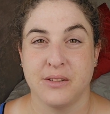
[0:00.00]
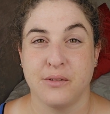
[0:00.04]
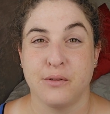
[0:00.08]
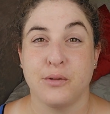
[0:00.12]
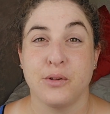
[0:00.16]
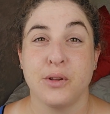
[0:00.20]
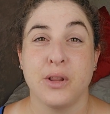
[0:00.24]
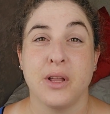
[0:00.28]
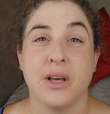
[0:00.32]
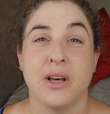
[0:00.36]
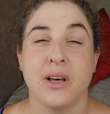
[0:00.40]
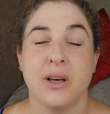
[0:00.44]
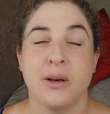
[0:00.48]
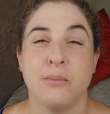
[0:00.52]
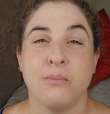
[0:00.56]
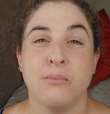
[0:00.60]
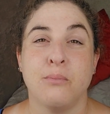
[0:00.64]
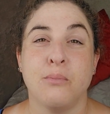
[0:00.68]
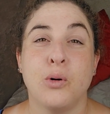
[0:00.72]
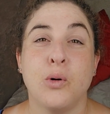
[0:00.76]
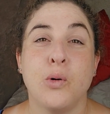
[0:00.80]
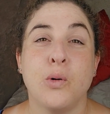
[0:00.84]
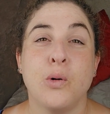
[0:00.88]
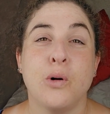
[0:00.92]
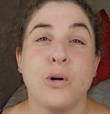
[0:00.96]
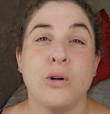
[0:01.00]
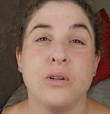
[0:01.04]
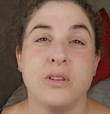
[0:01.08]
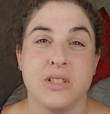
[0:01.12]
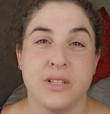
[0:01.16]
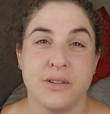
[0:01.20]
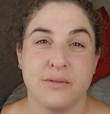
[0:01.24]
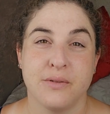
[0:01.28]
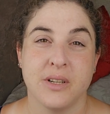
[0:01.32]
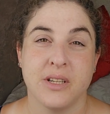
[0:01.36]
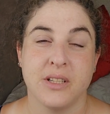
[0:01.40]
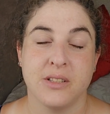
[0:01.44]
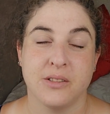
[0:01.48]
For the more
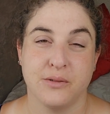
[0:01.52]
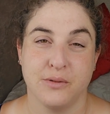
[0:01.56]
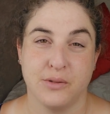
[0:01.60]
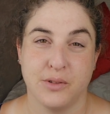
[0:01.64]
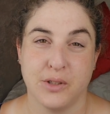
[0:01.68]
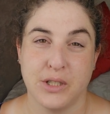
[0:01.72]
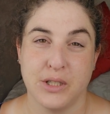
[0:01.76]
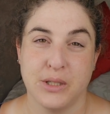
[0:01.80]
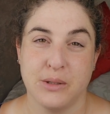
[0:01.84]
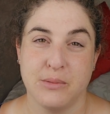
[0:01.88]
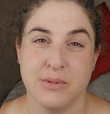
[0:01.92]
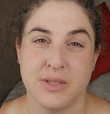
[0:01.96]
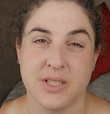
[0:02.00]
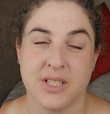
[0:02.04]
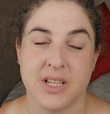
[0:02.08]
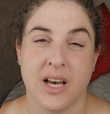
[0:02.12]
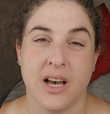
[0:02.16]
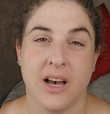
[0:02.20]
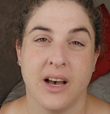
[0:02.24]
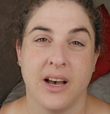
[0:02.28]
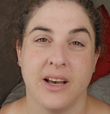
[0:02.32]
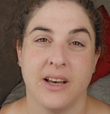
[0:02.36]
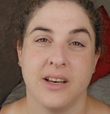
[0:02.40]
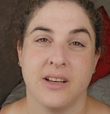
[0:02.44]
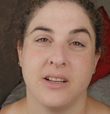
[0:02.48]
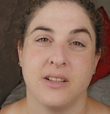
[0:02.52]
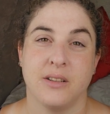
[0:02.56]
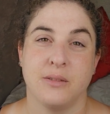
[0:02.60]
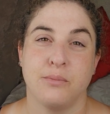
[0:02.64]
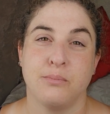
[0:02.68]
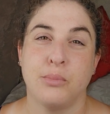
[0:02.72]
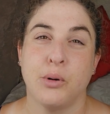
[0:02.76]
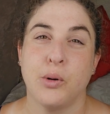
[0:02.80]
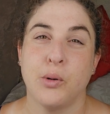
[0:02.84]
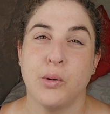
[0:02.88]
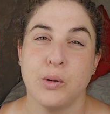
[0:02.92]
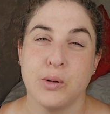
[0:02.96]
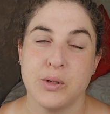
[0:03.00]
difficult verbs, I'll
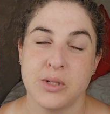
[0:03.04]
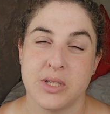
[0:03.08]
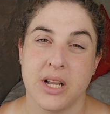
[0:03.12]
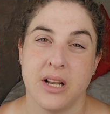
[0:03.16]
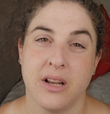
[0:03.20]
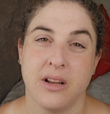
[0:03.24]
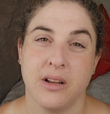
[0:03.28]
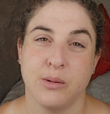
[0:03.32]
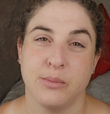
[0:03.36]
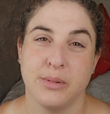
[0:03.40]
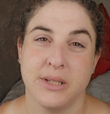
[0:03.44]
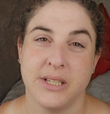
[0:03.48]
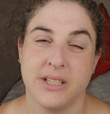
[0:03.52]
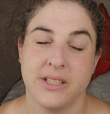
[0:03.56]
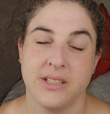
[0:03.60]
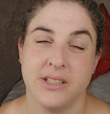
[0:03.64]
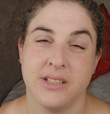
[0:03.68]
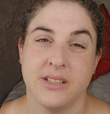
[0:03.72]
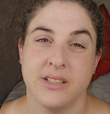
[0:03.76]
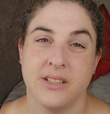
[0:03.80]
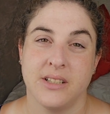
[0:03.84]
pause a little bit,